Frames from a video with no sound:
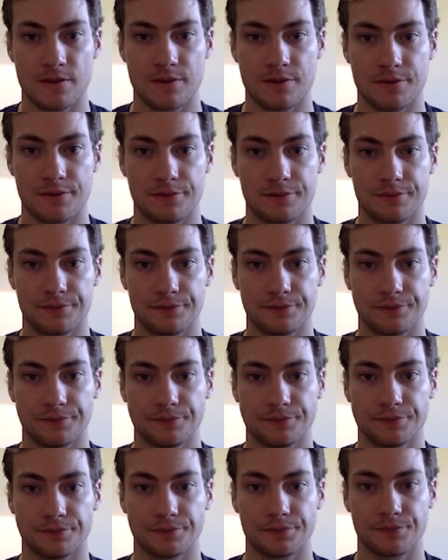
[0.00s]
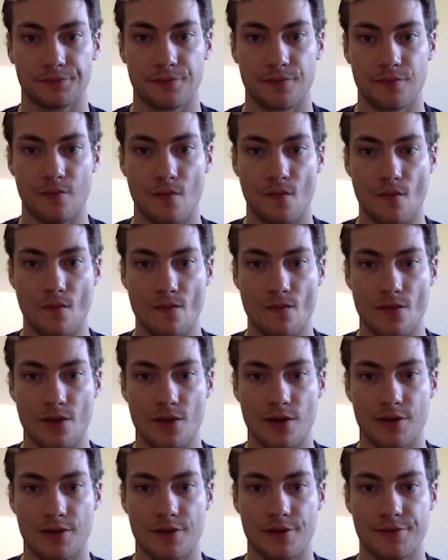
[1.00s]
like if you do this
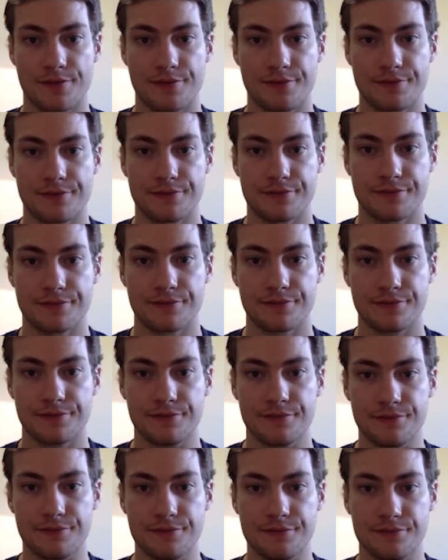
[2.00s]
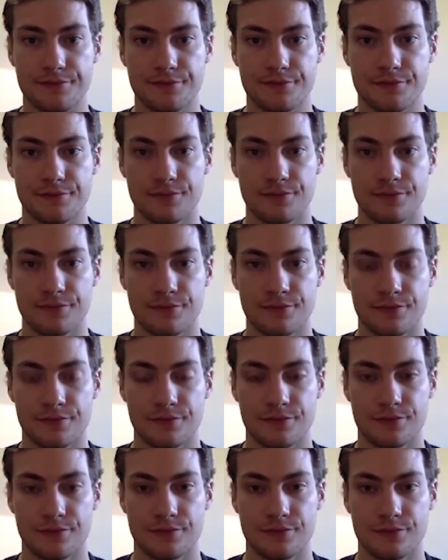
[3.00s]
like you'll look down upon your neighbor you know
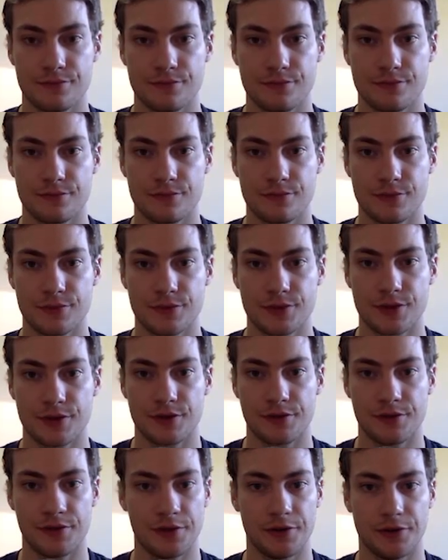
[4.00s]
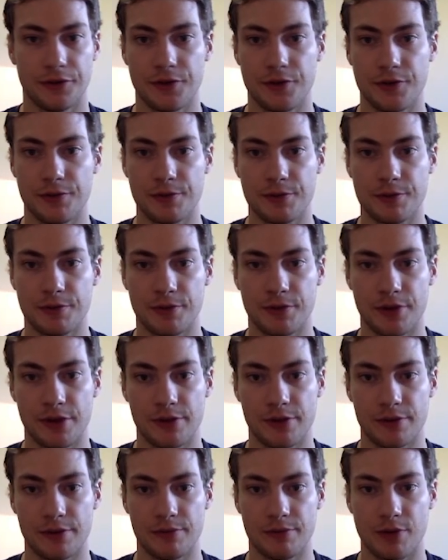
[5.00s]
there's still people that
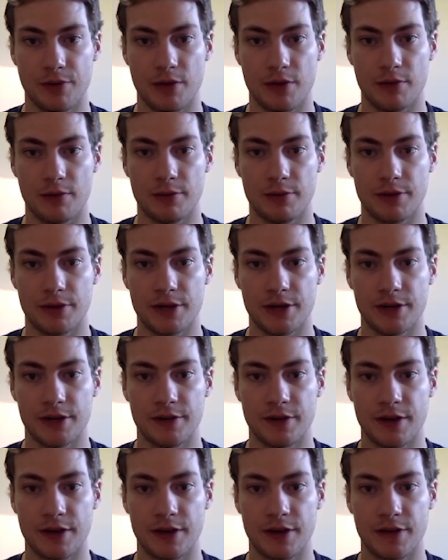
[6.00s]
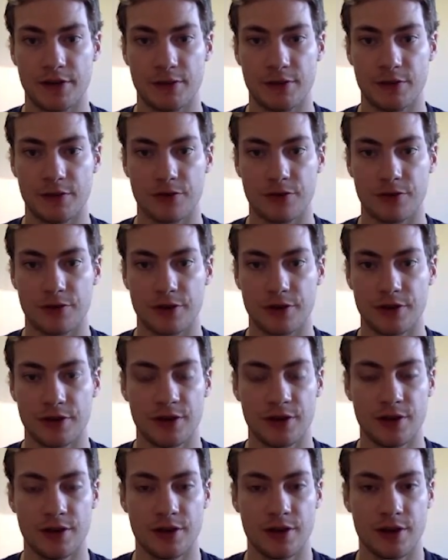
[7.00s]
would probably get it done unfortunately
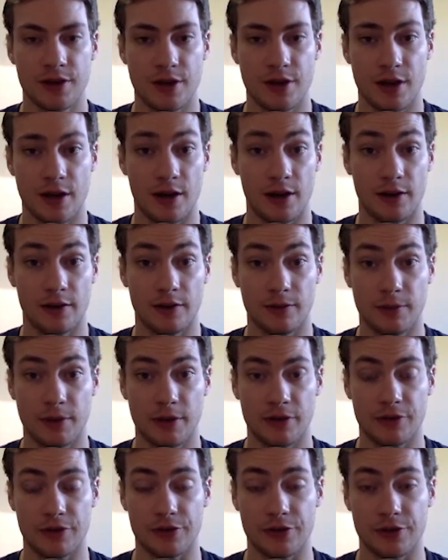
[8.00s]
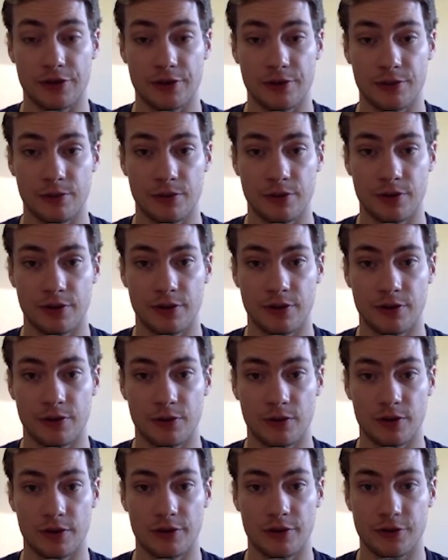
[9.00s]
uh, especially within the
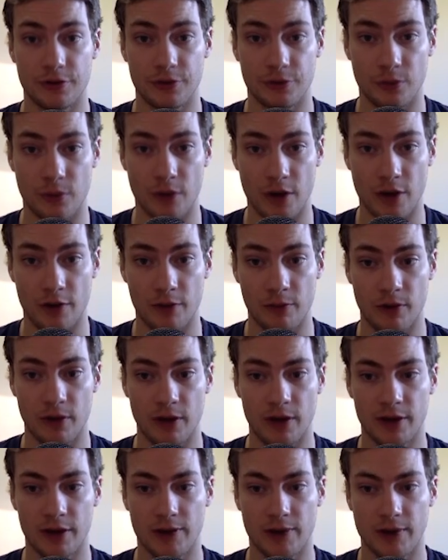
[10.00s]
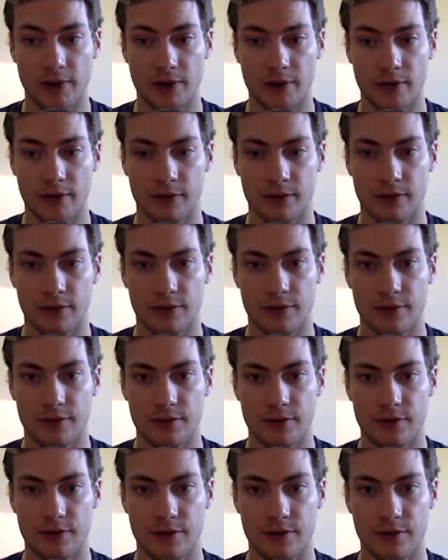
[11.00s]
religious realm right because
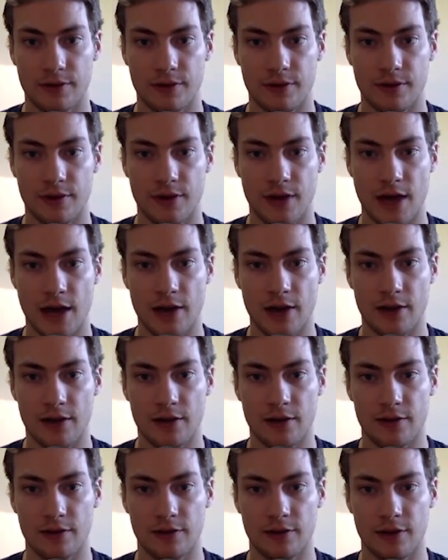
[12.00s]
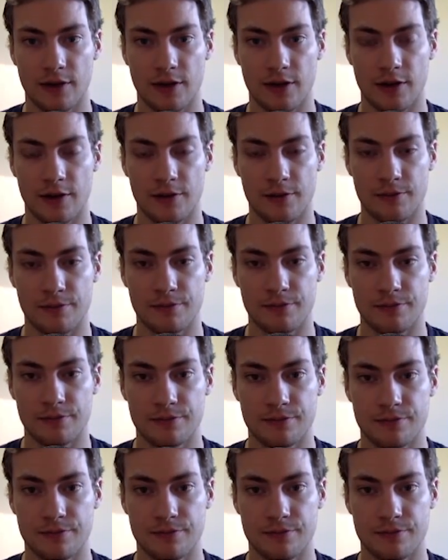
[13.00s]
that is um